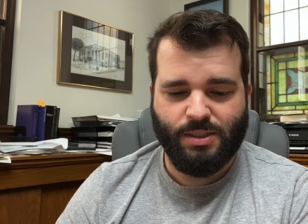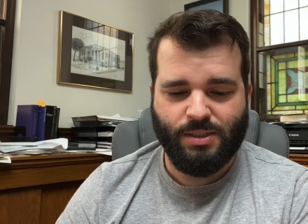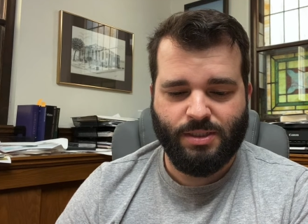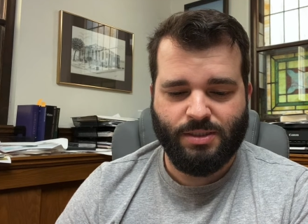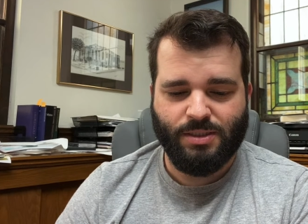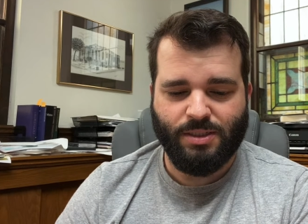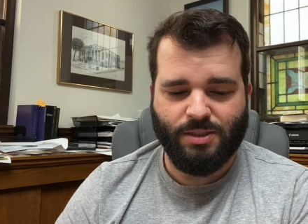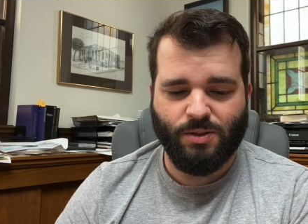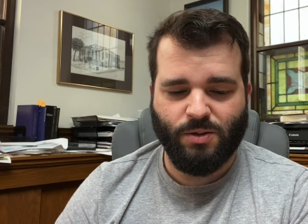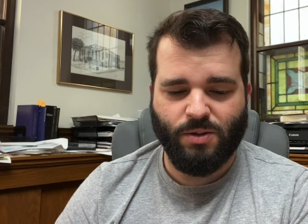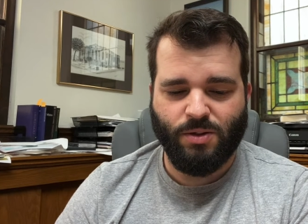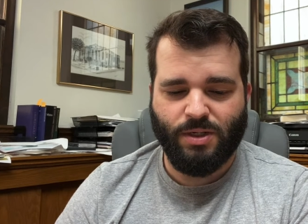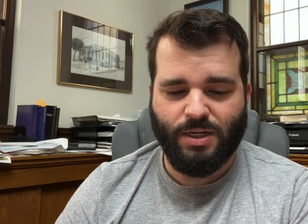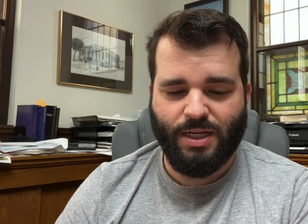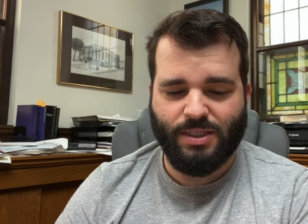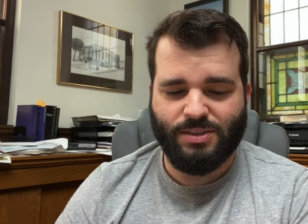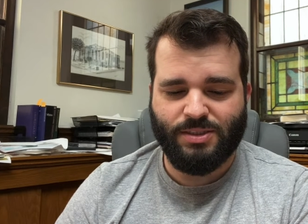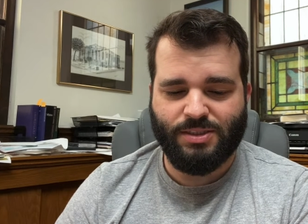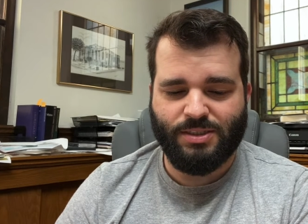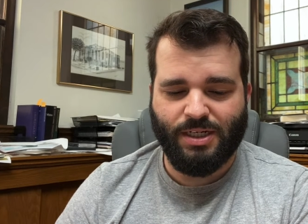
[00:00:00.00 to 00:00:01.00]
The Lord
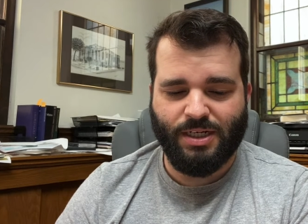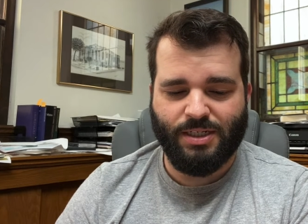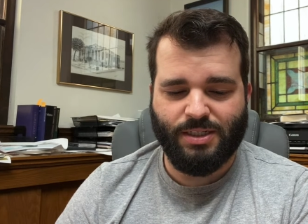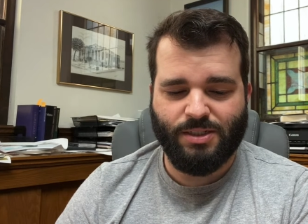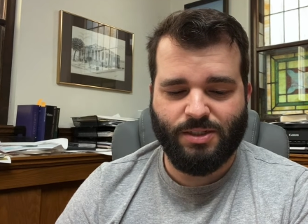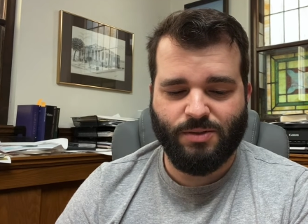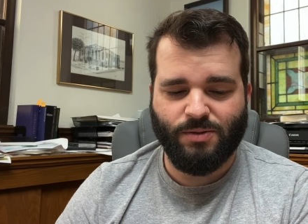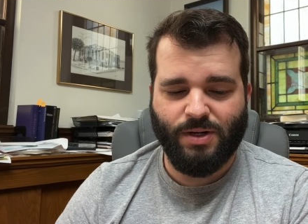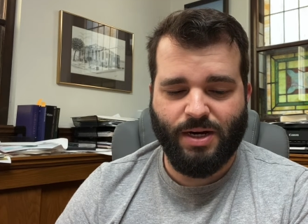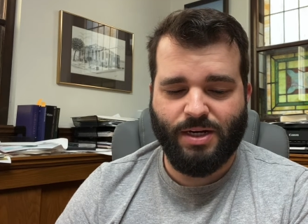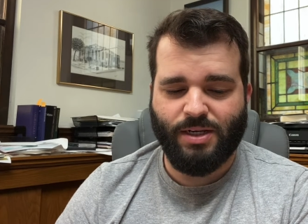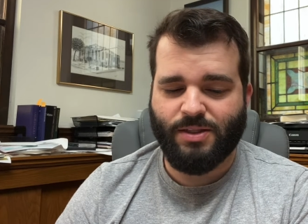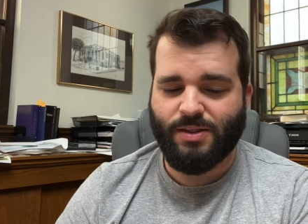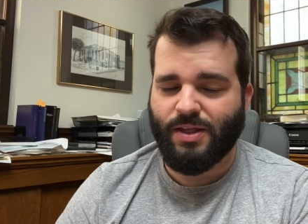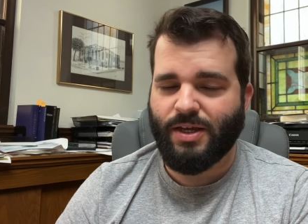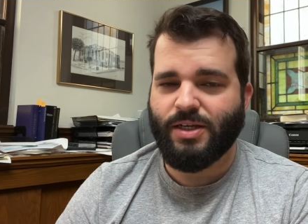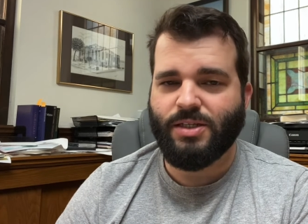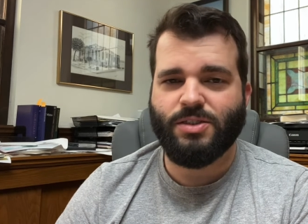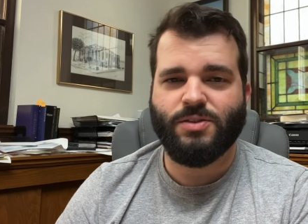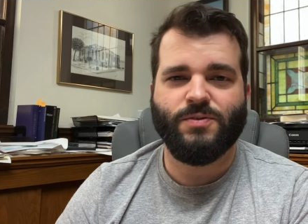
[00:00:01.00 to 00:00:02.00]
has done great
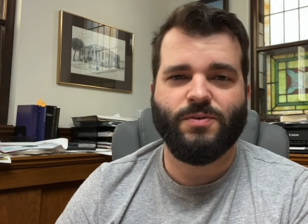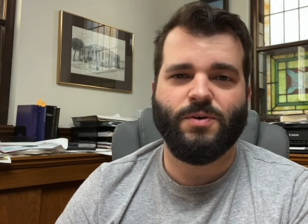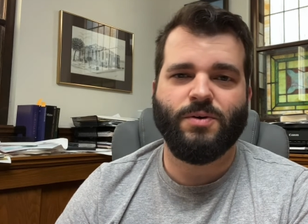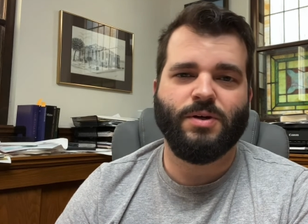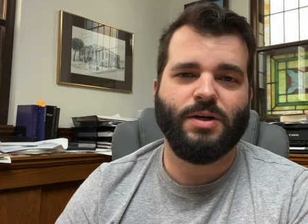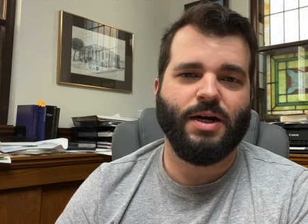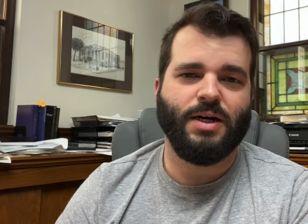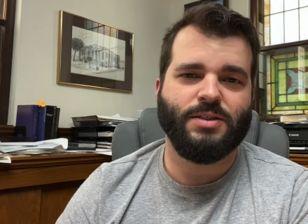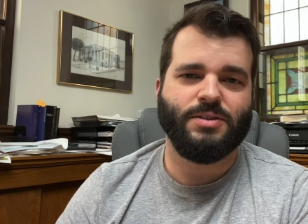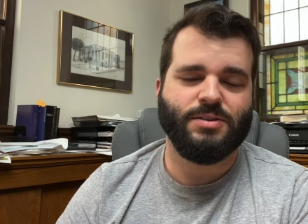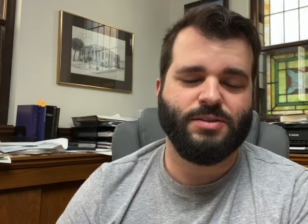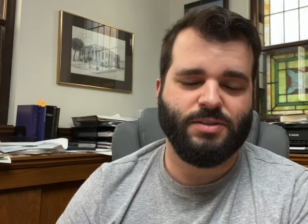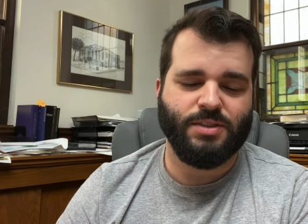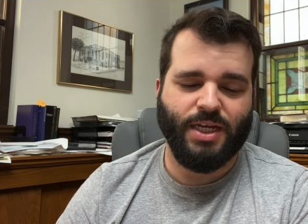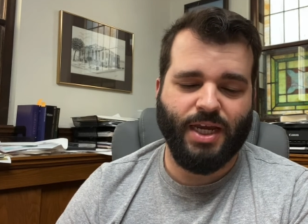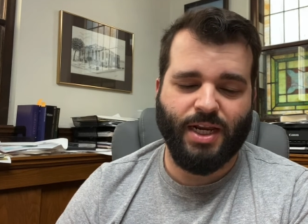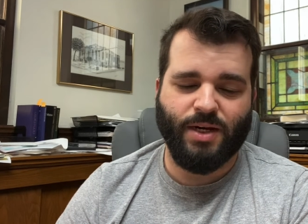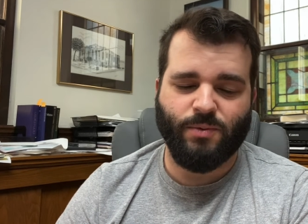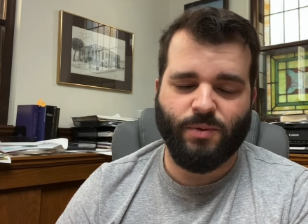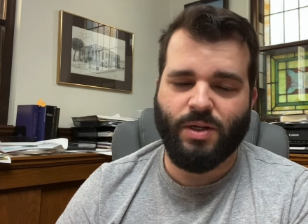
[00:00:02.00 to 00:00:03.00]
things for us,
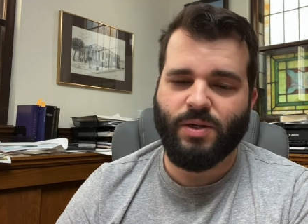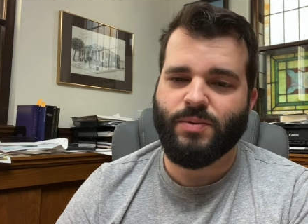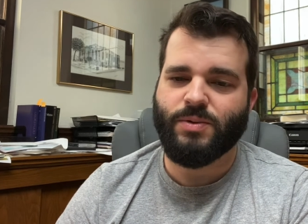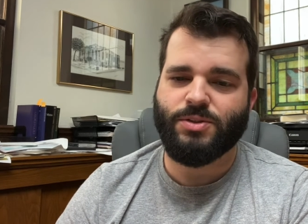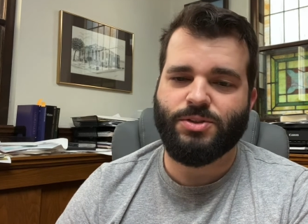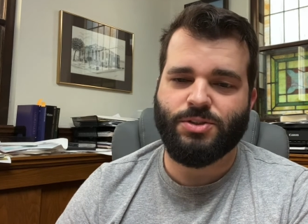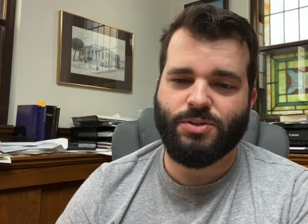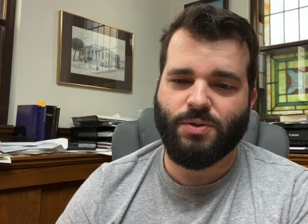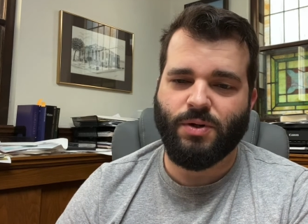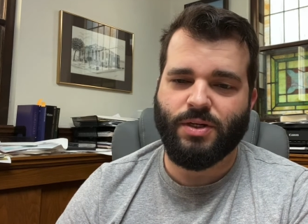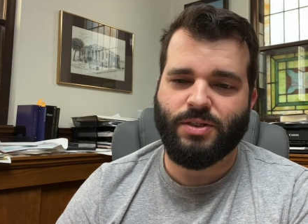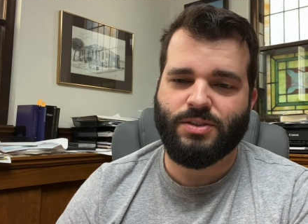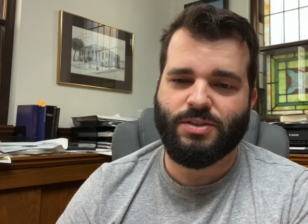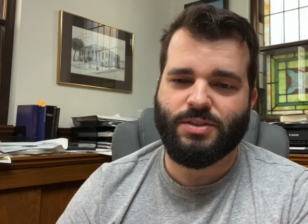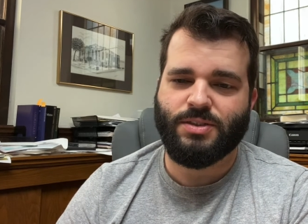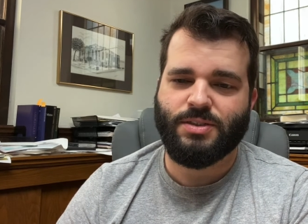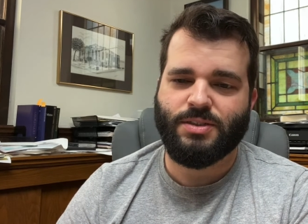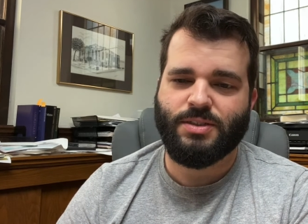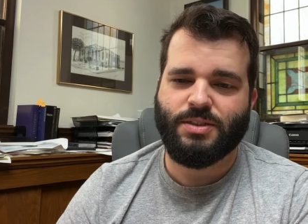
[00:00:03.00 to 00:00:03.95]
and we rejoice.